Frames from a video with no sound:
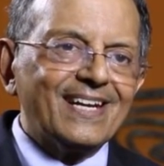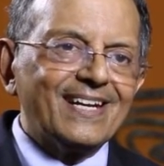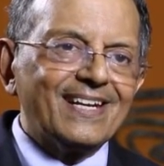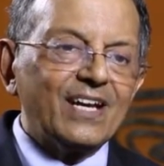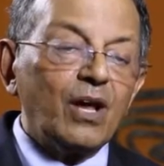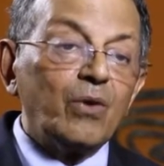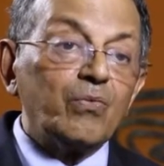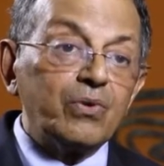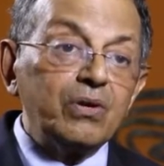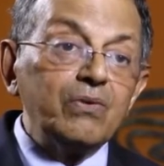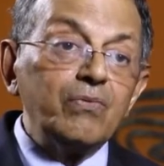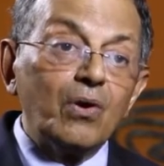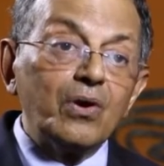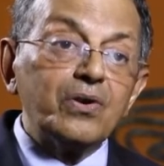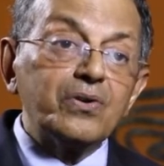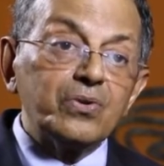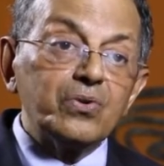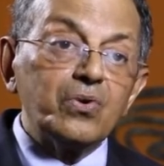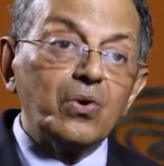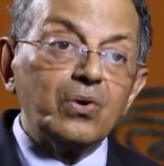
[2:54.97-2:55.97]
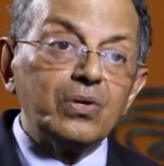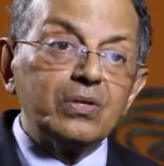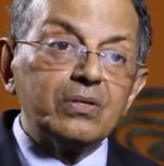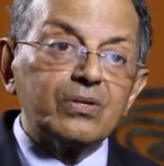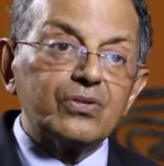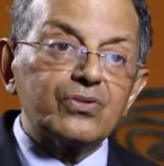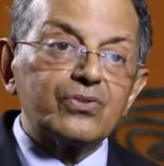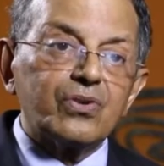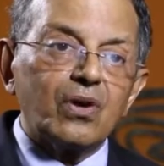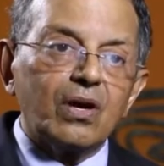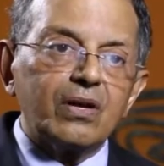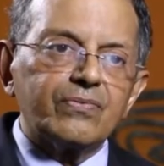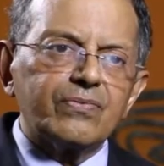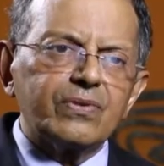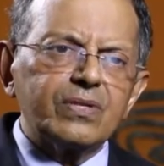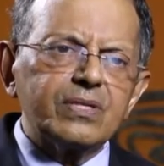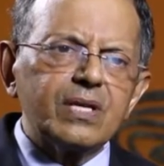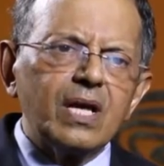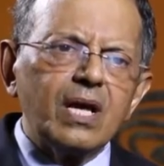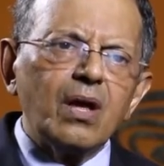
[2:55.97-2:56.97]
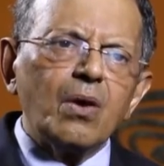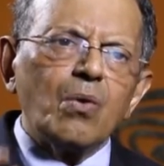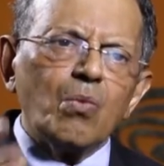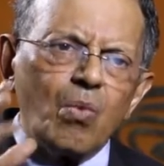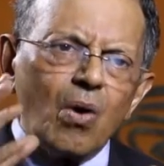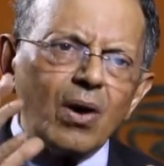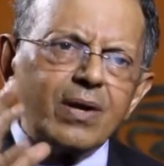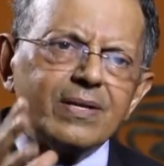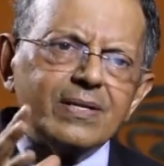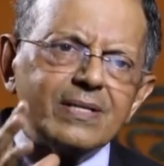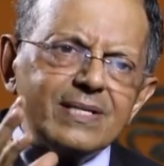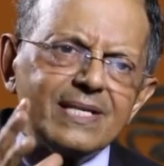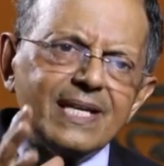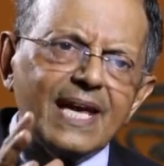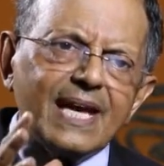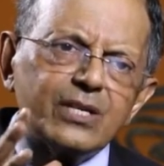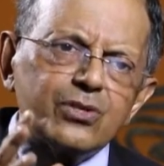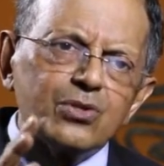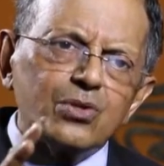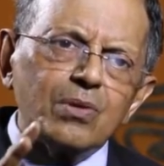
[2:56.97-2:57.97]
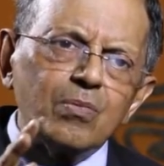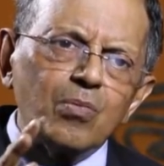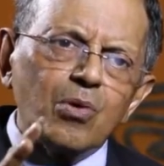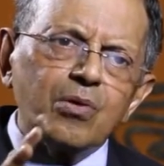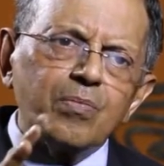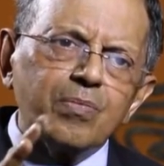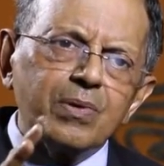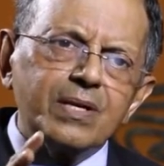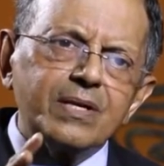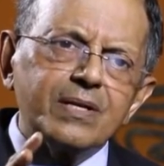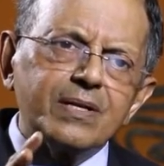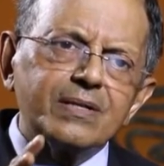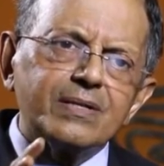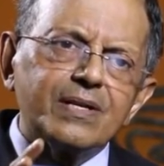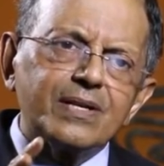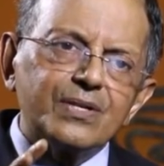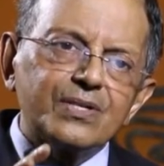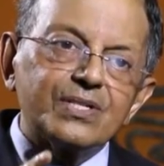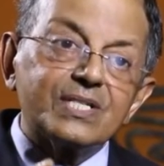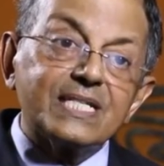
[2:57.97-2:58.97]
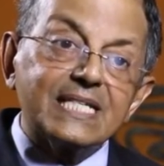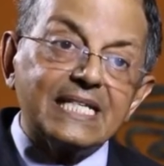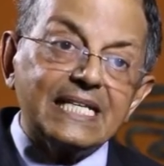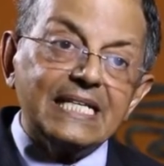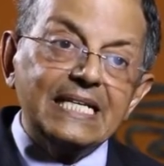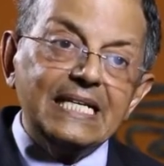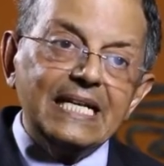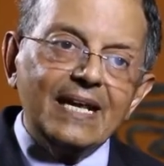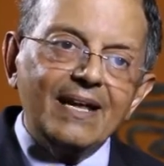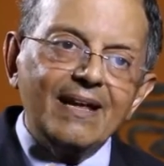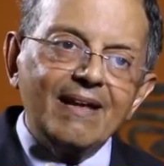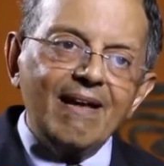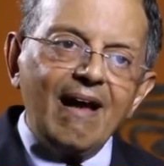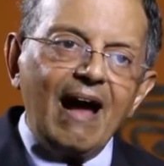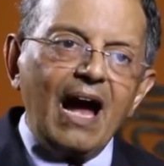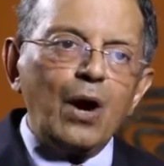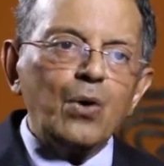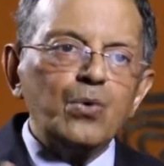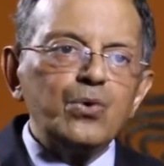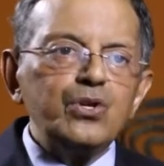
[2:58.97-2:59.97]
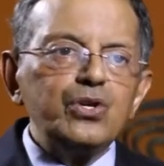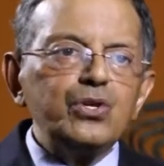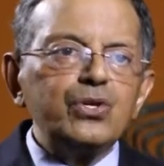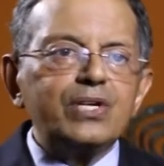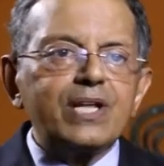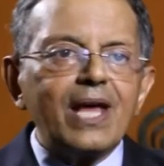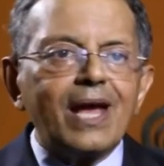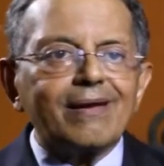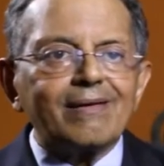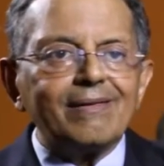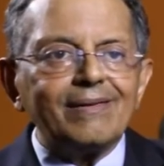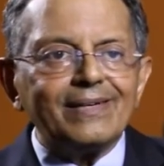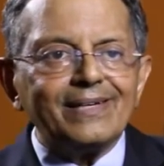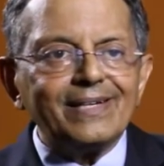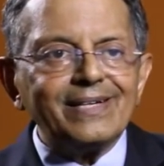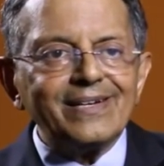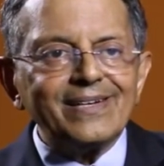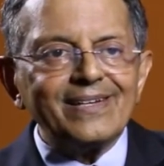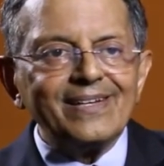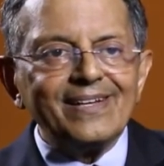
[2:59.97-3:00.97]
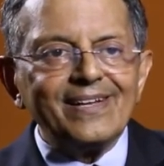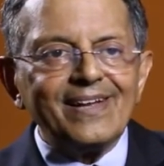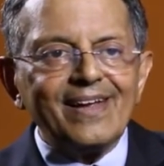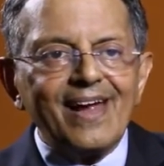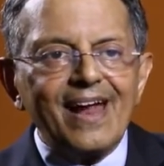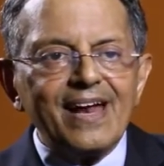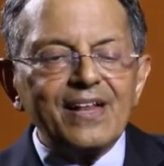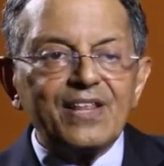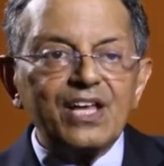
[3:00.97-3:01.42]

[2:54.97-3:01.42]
Now, we want to know in this conference, what is the actual morbidity that is seen? How do you tackle it? And